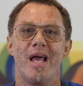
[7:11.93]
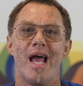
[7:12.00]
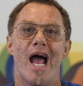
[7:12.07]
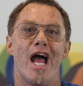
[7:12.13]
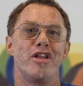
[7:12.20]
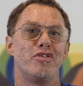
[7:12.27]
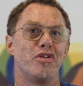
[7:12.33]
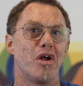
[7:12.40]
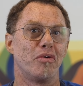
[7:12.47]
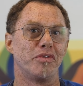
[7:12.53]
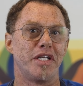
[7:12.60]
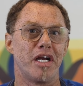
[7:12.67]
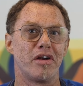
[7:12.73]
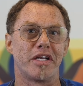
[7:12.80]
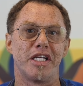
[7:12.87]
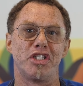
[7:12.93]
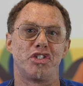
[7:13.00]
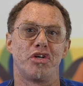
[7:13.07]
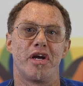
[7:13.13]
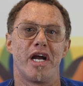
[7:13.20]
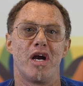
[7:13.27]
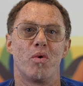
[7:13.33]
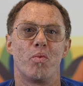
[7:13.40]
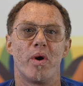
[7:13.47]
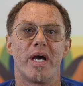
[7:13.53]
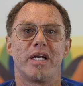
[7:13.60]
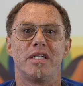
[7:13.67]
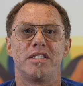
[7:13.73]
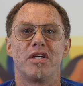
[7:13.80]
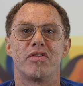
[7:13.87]
And you don't dare get your hair wet
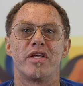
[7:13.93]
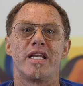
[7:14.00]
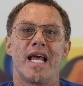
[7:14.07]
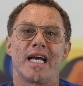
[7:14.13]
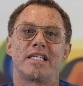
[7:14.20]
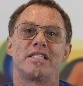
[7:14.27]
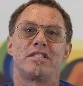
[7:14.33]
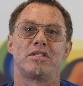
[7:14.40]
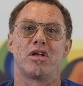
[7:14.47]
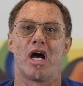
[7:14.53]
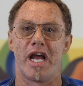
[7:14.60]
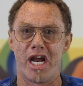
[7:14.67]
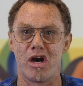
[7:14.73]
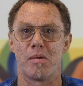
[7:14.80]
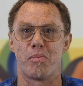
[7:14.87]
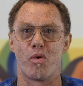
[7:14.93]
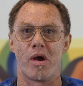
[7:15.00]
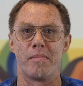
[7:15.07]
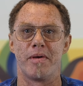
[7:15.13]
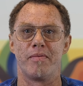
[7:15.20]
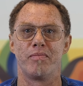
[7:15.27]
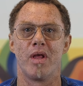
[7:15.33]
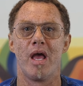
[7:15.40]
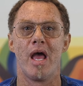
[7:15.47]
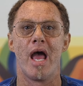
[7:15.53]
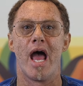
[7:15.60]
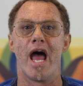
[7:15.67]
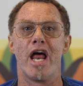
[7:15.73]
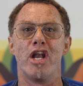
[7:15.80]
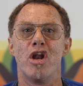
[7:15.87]
until the next hair appointment.
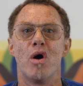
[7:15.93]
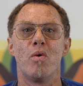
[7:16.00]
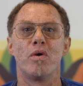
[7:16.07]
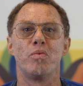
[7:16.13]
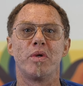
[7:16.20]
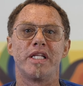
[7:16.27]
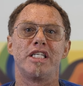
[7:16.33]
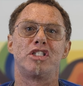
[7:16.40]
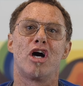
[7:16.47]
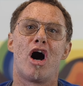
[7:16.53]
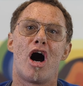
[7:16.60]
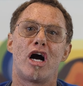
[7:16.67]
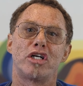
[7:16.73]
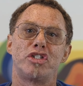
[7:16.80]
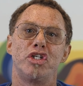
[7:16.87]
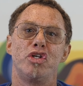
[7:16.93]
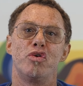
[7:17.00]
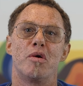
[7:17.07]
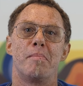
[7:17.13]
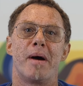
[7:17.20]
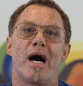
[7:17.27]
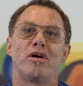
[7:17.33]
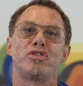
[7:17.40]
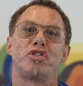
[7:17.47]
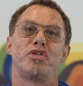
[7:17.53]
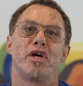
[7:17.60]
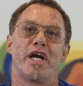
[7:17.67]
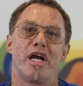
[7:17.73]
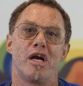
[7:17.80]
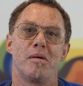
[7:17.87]
And no one really talked to you about your
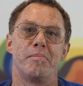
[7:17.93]
hair